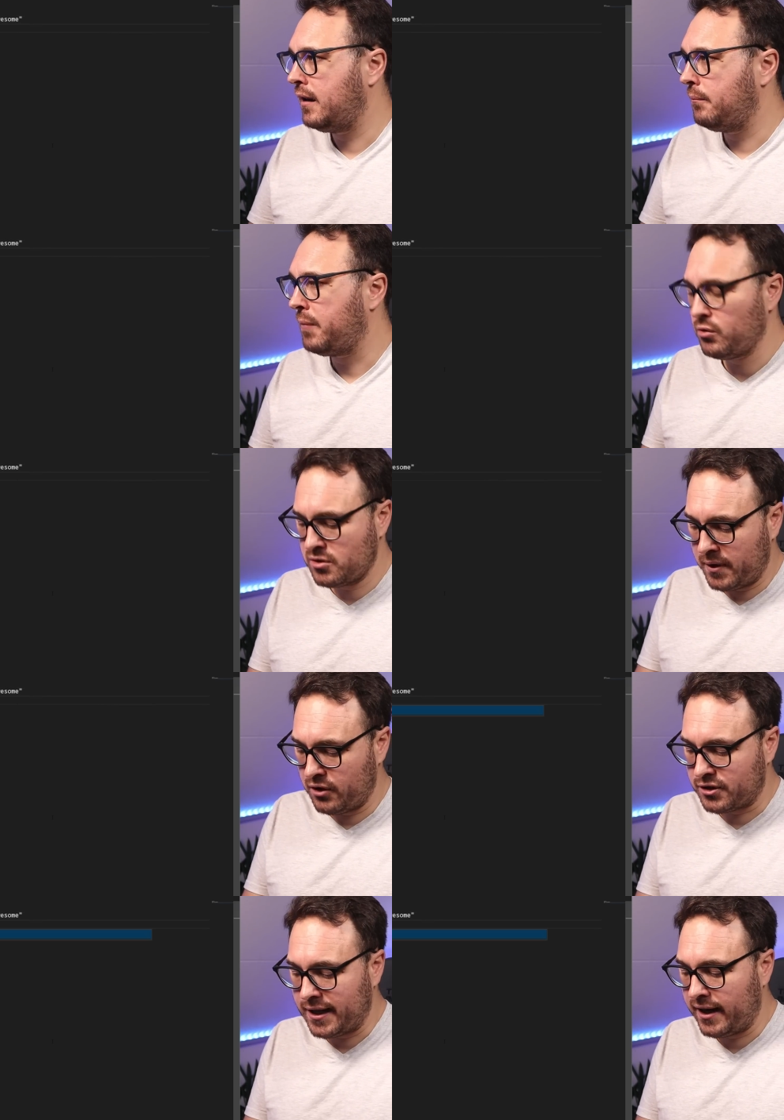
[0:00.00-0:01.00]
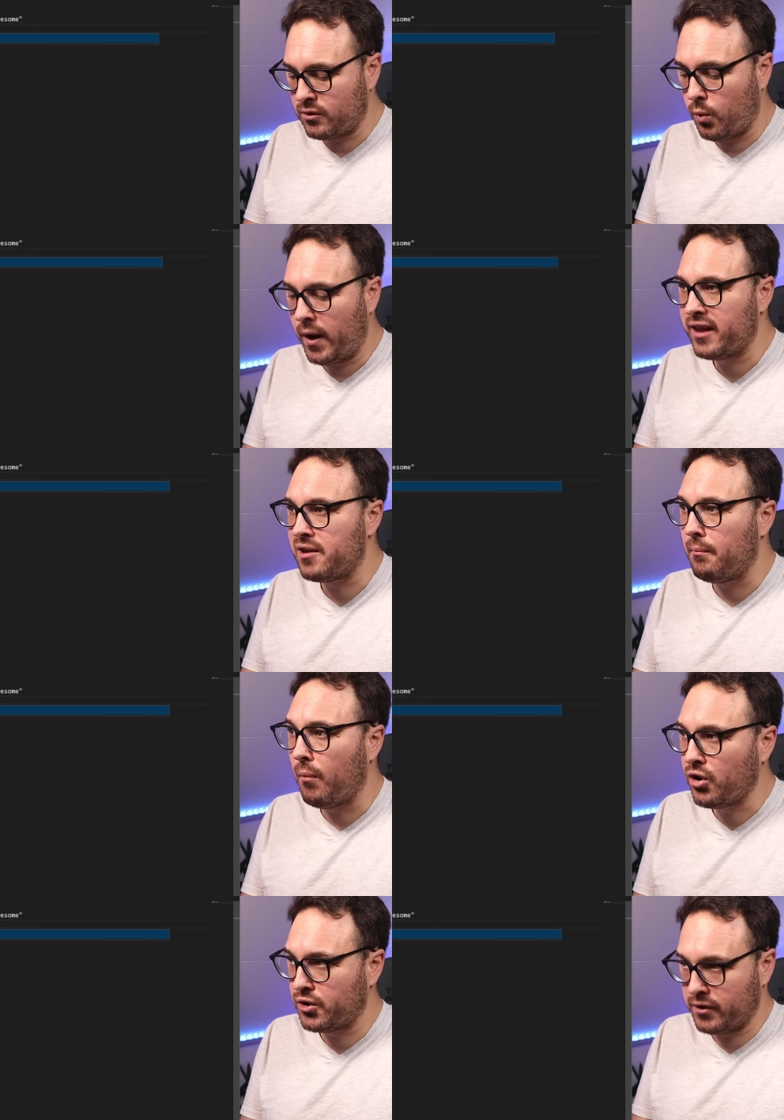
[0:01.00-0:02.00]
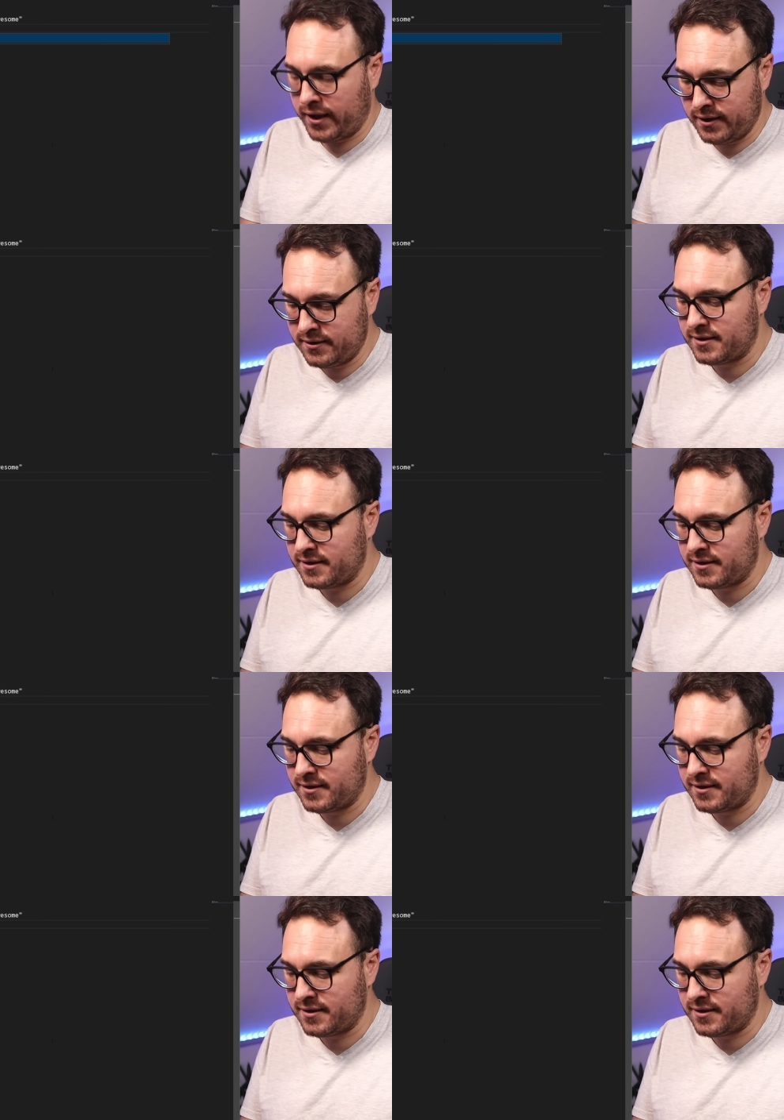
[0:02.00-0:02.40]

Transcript: But also we need to tell it where the module is.